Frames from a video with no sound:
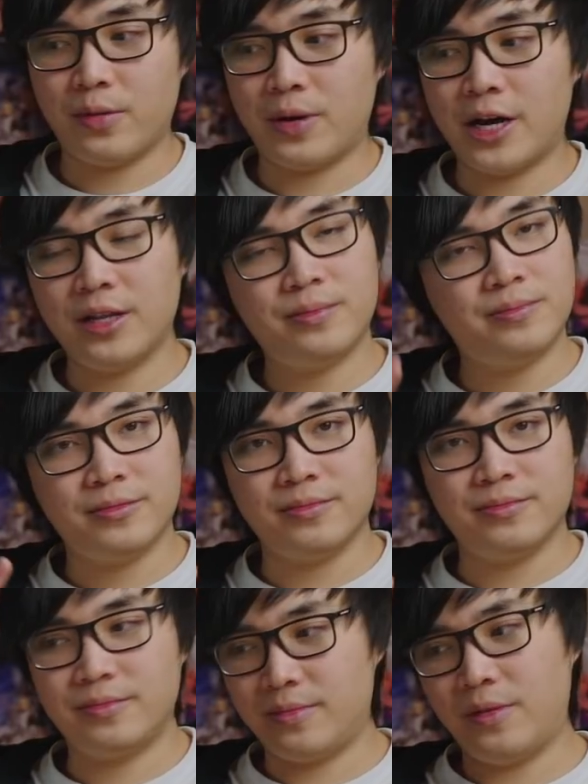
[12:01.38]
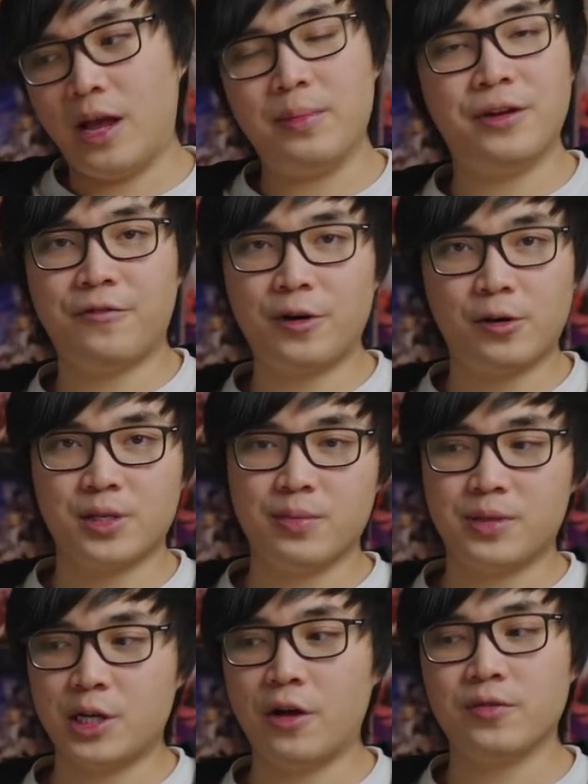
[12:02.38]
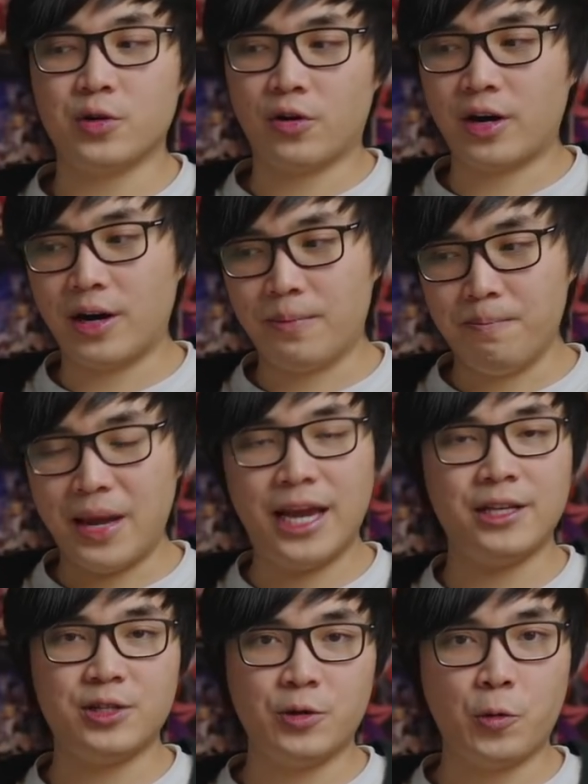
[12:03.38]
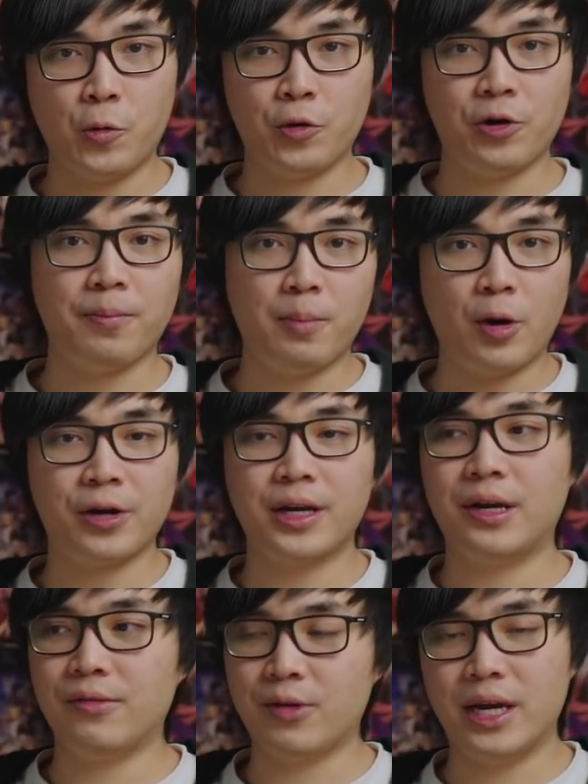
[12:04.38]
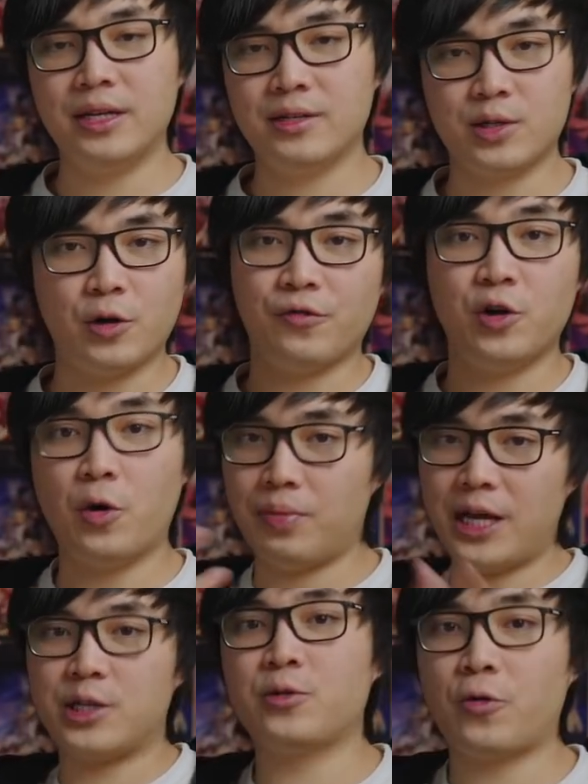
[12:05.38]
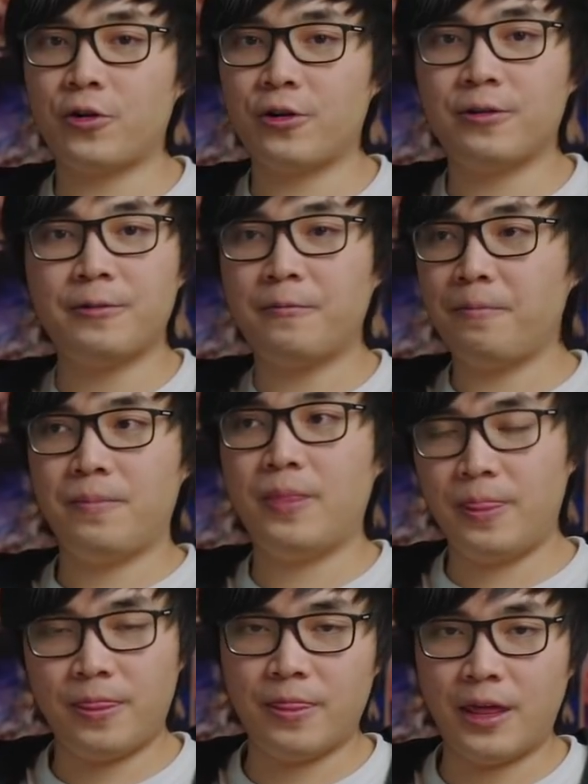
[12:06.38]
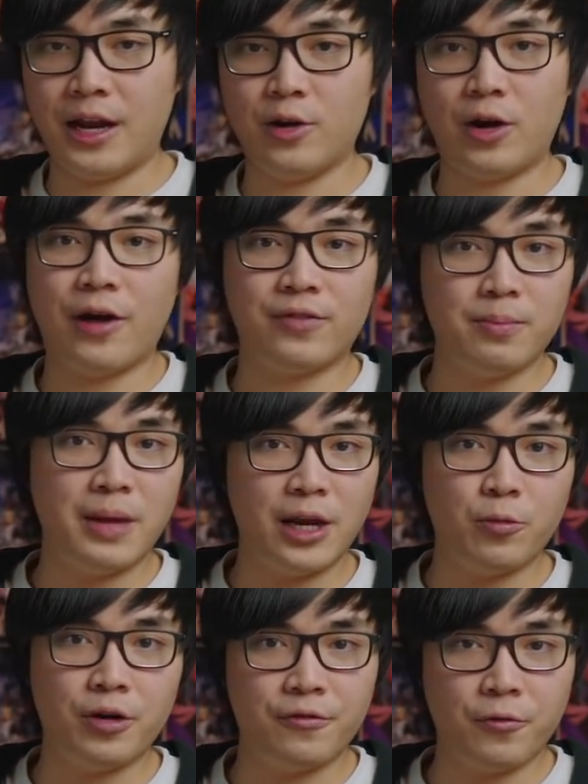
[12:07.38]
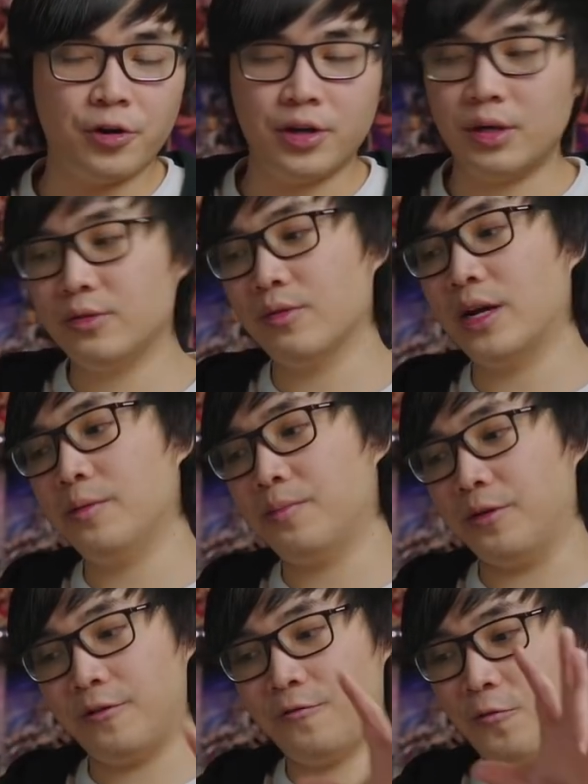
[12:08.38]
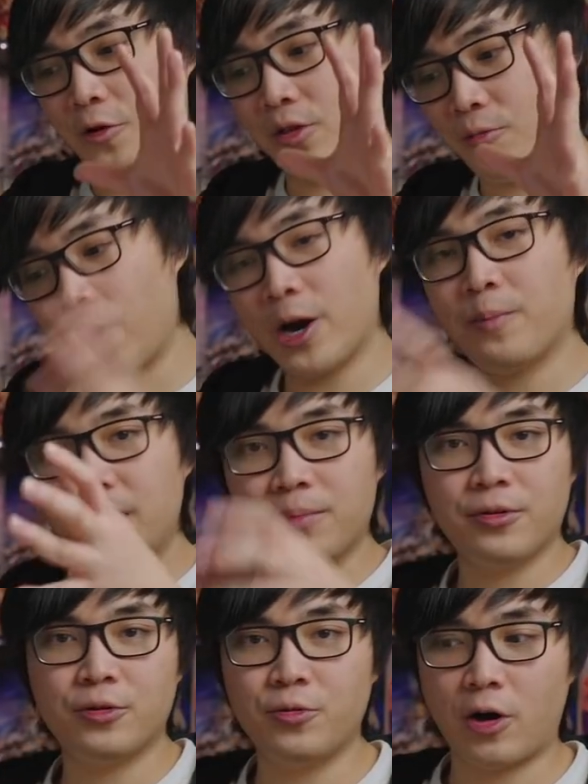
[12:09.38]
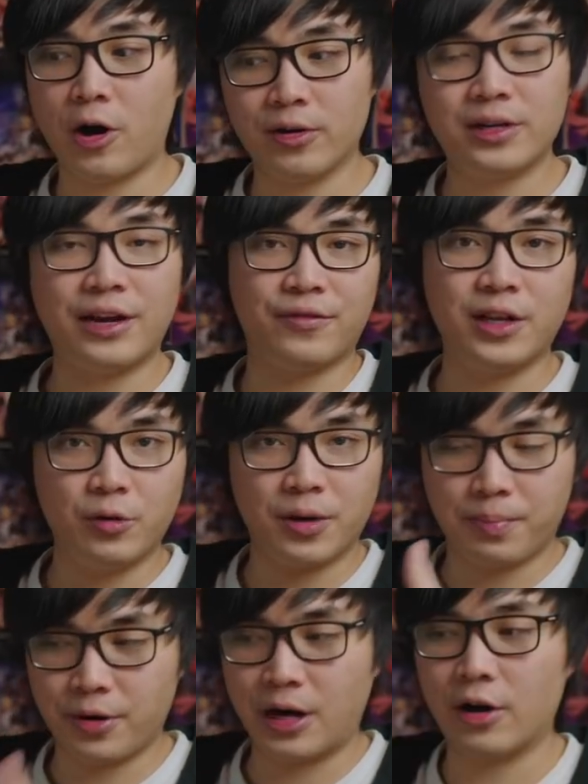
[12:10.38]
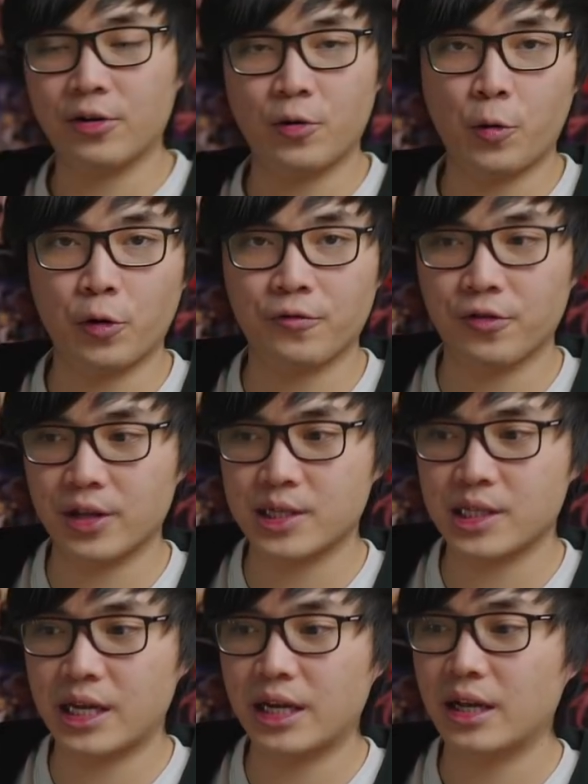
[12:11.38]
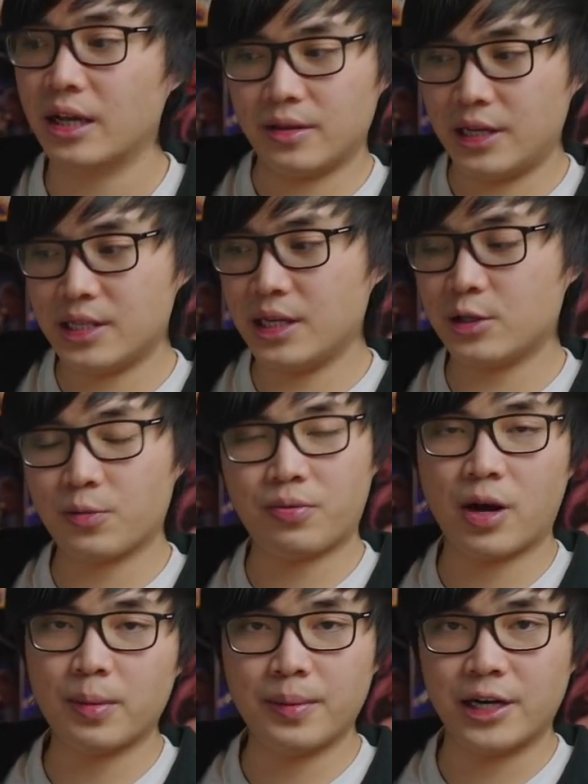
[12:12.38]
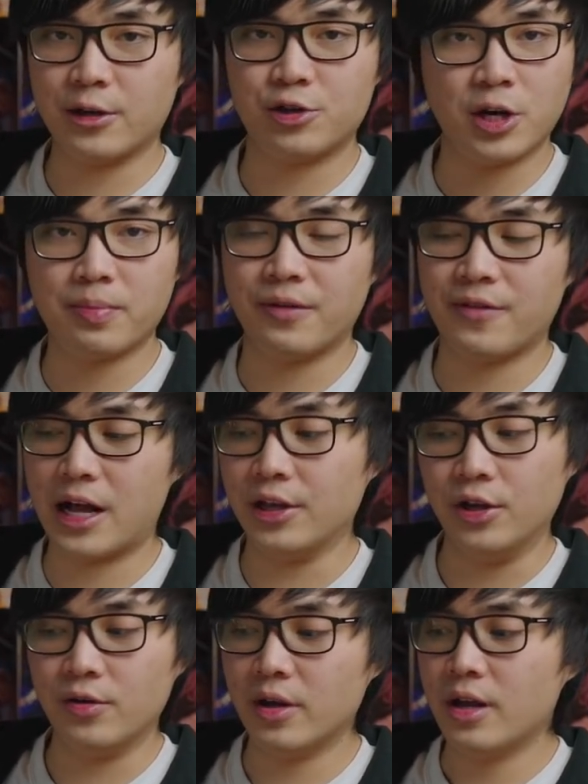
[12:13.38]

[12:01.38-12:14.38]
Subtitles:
to buy them. I mean, figures themselves are a made-to-order market, right? So if you don't place an order, they don't have to make one for you, right? But for the rare people who are definitely going to put out an order for this thing, these things are probably going to jump in value.